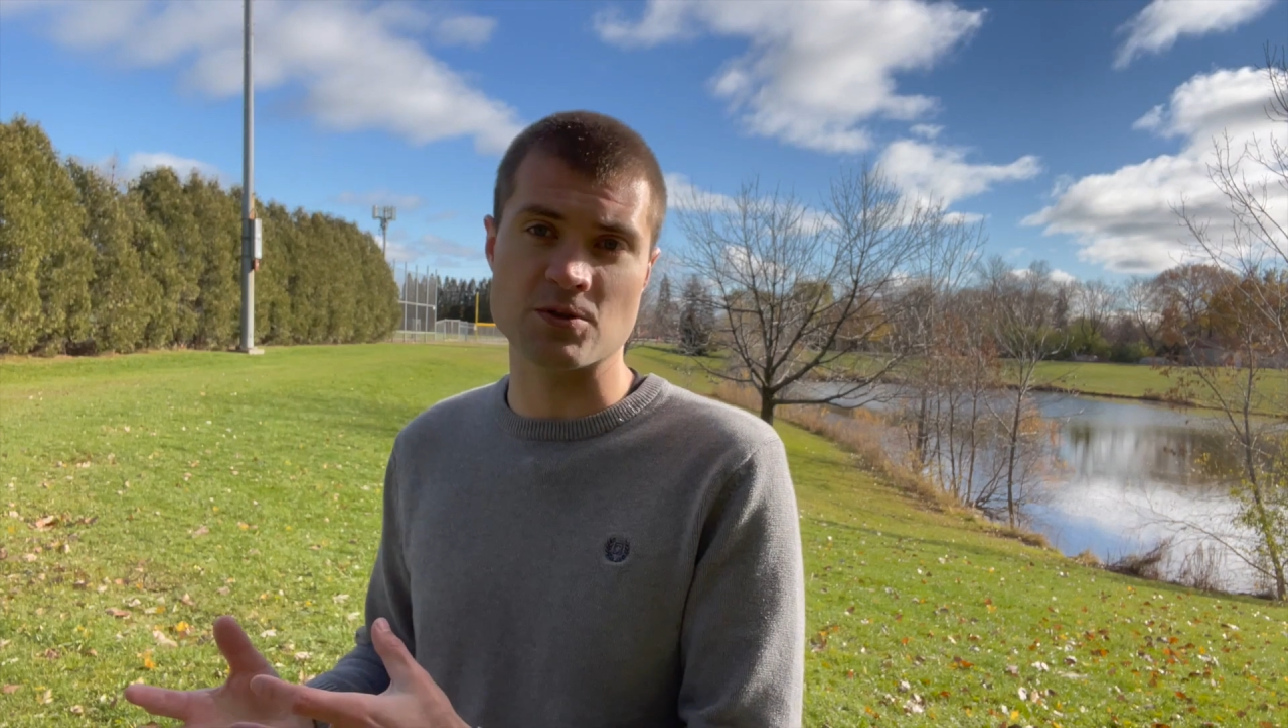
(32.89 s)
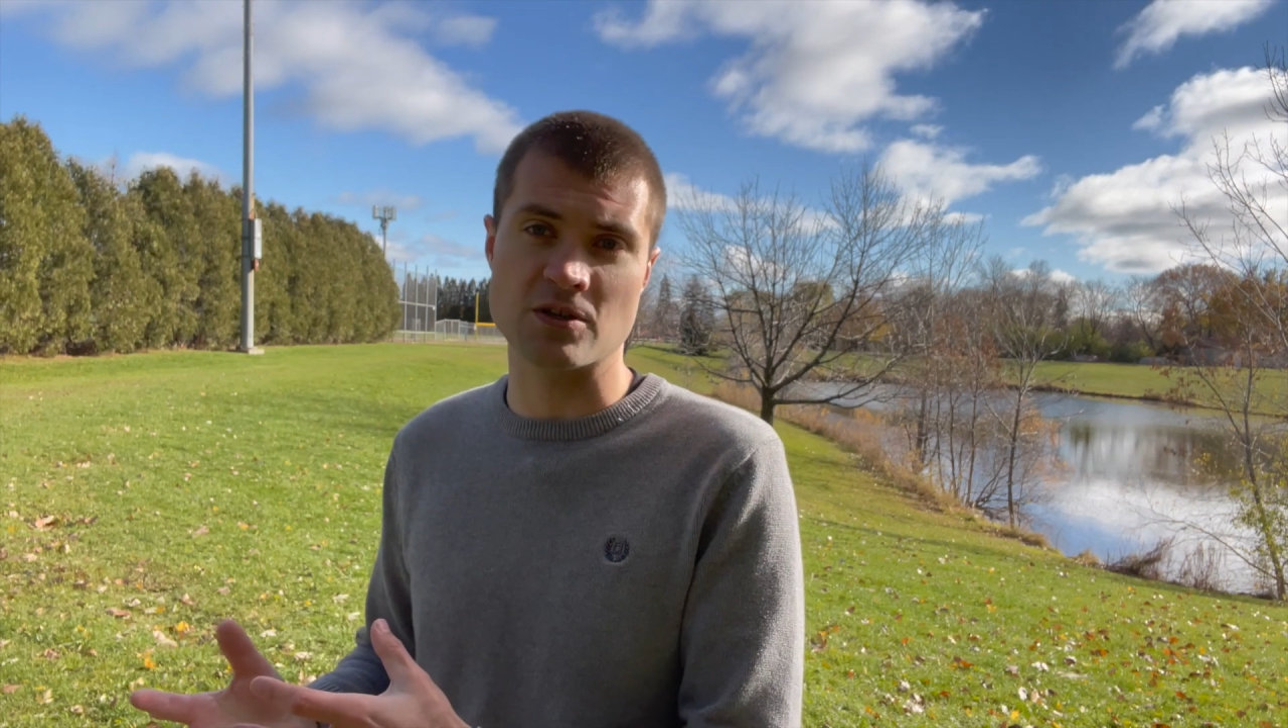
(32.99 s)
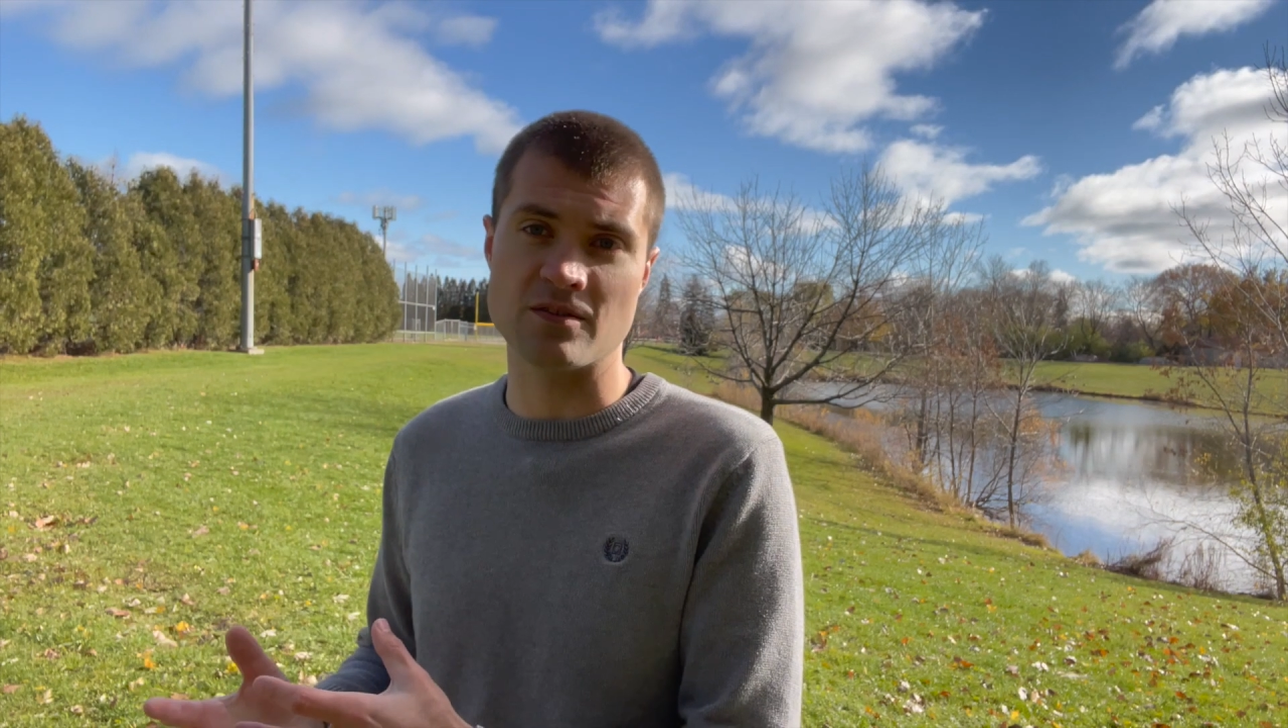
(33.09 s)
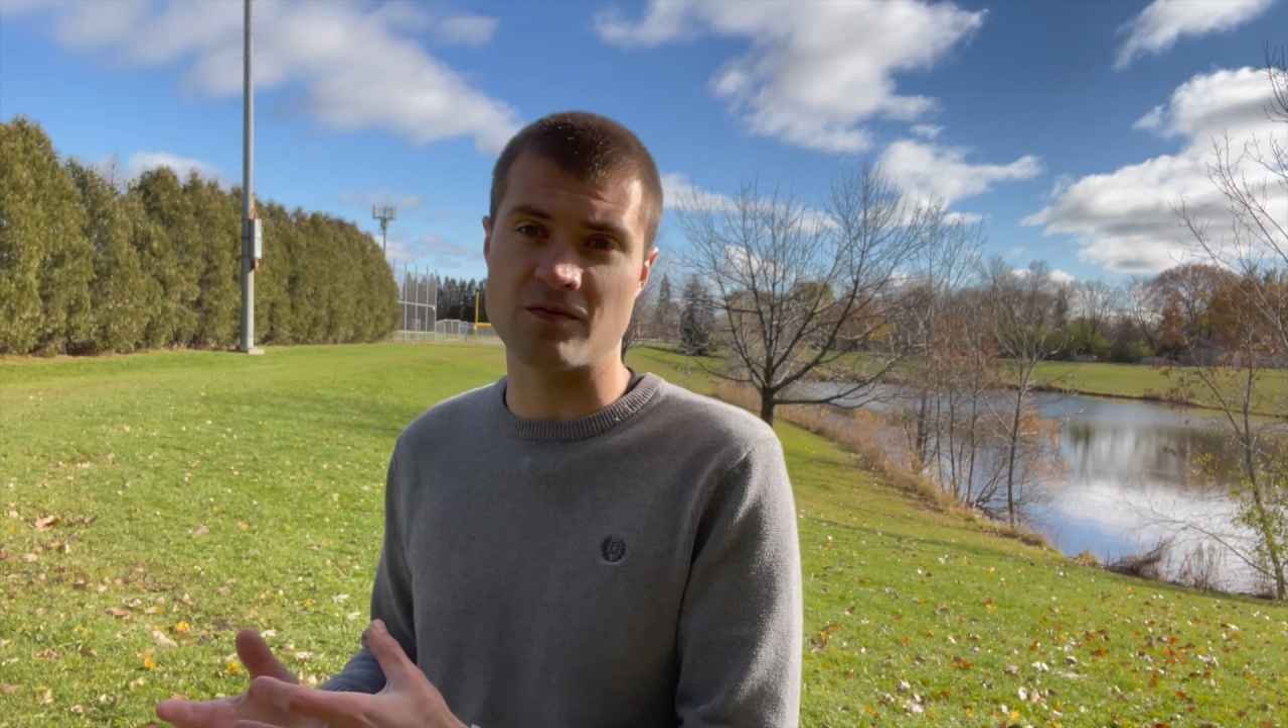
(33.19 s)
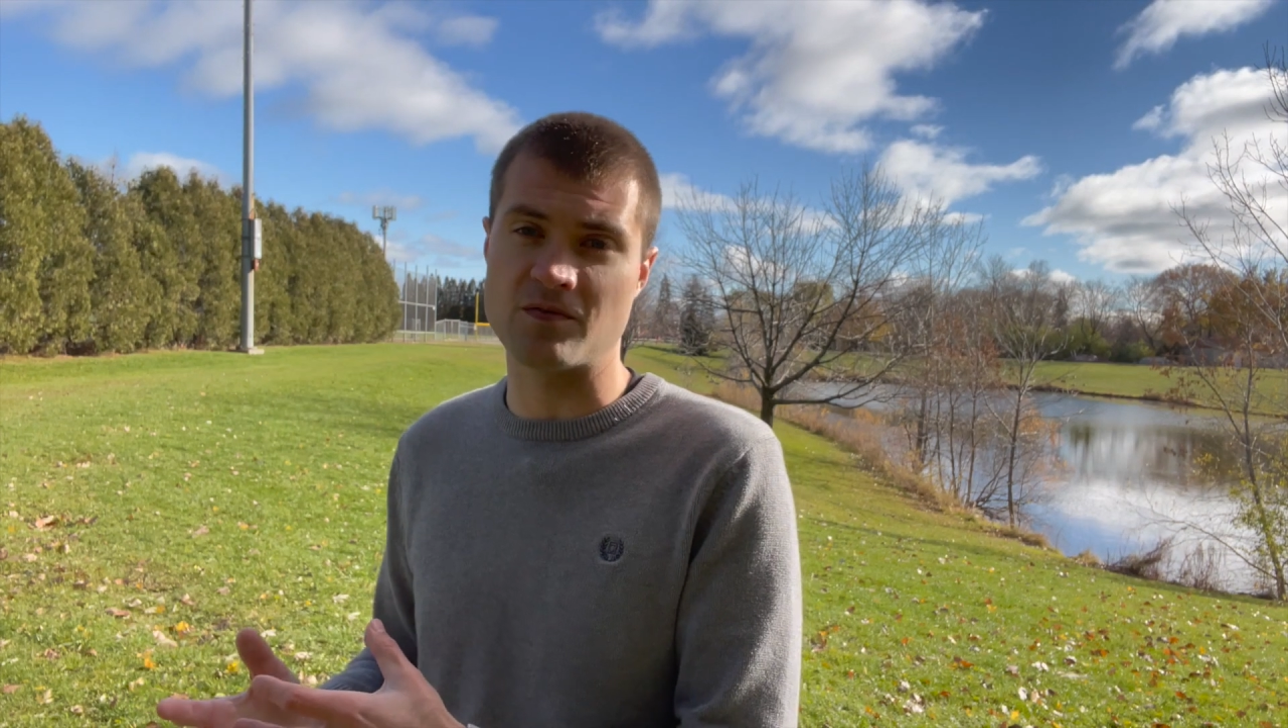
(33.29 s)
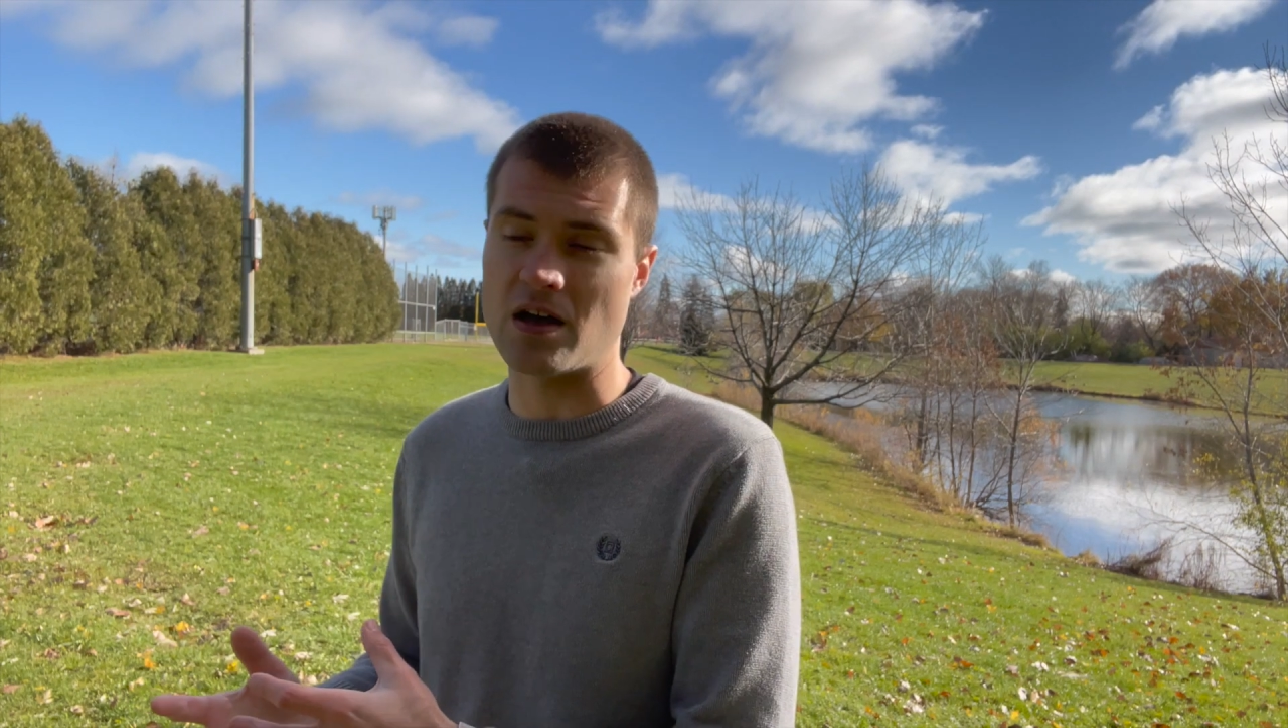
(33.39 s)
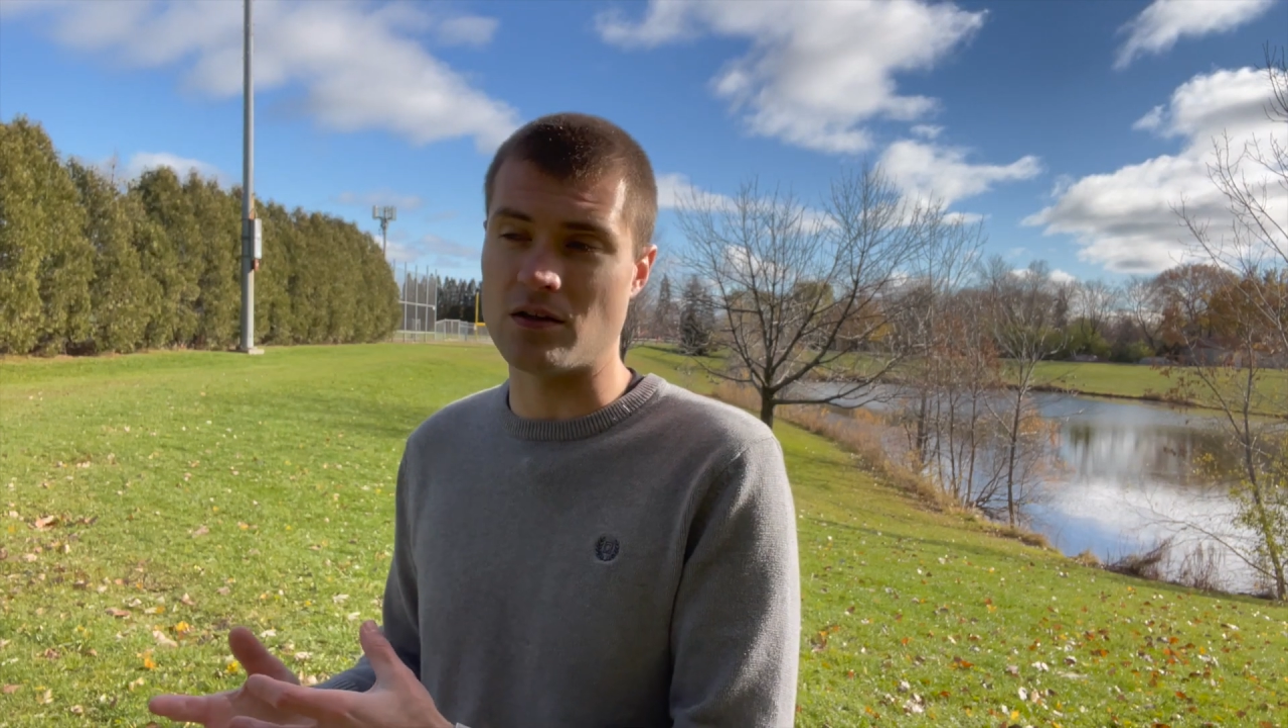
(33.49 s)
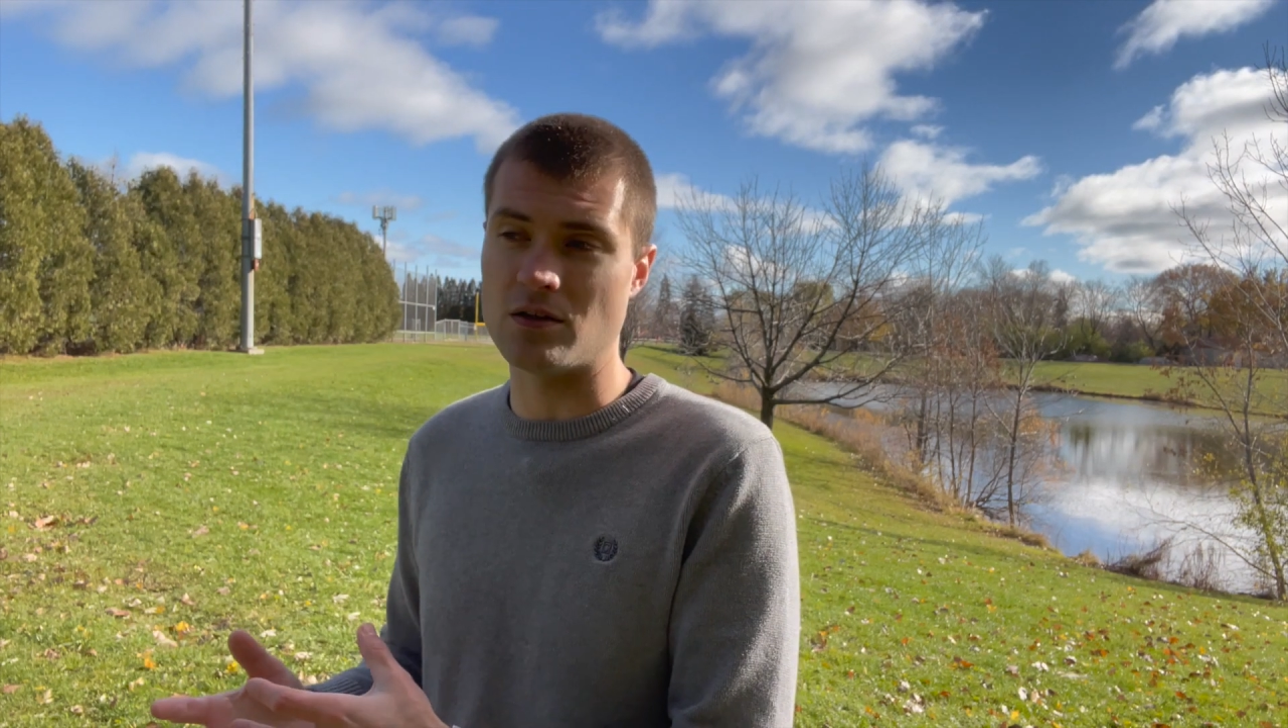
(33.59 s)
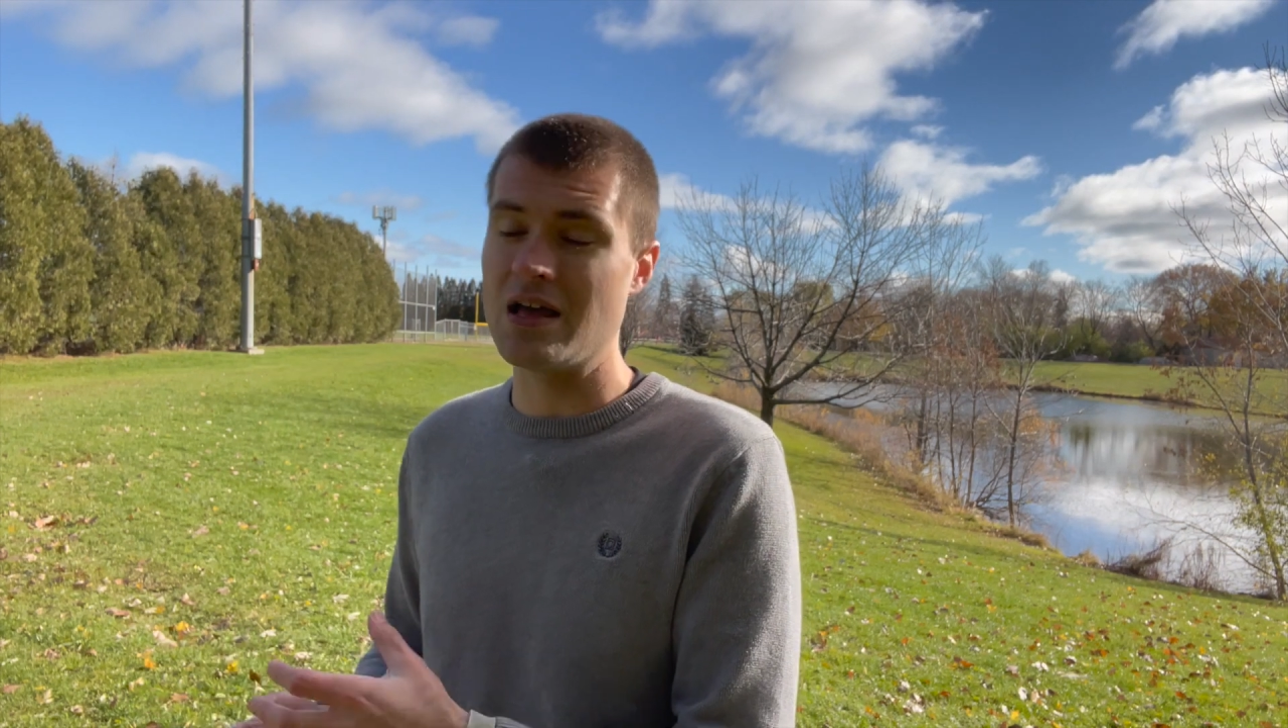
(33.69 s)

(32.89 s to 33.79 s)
can follow.